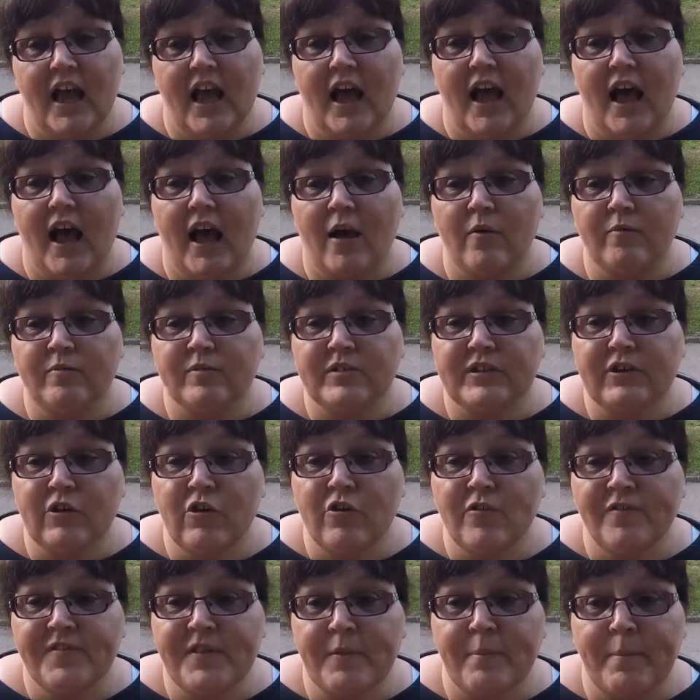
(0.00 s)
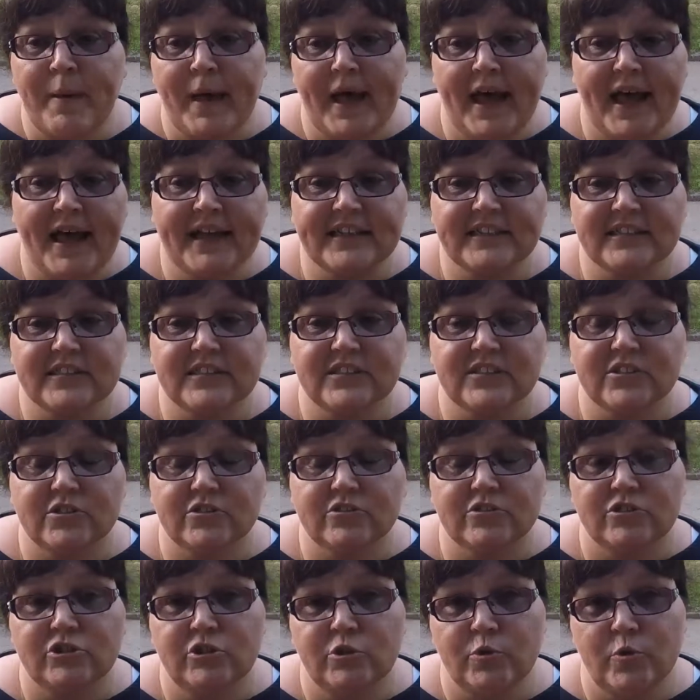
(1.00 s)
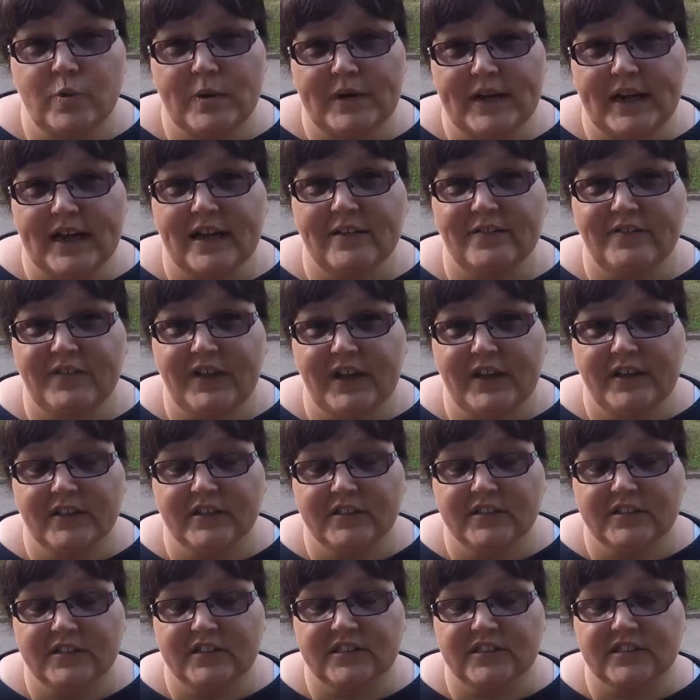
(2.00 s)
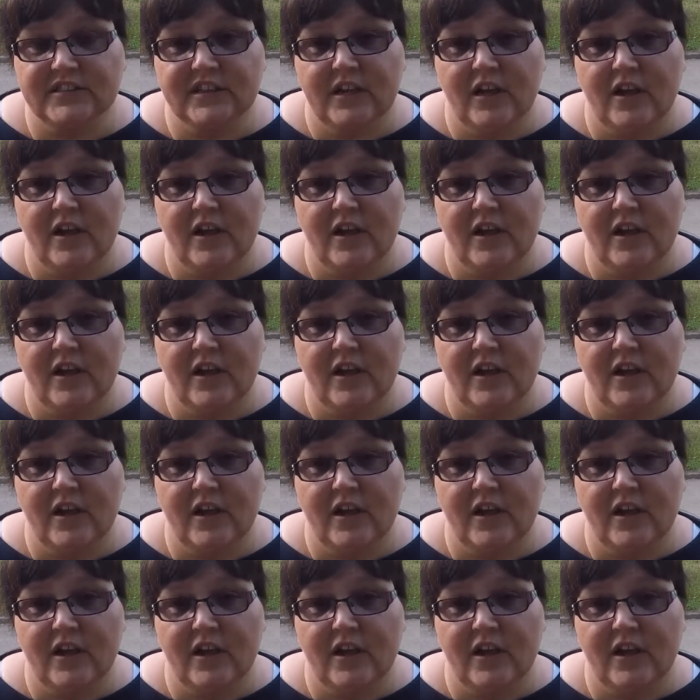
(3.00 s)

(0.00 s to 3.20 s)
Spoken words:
And over the past 2.5 years,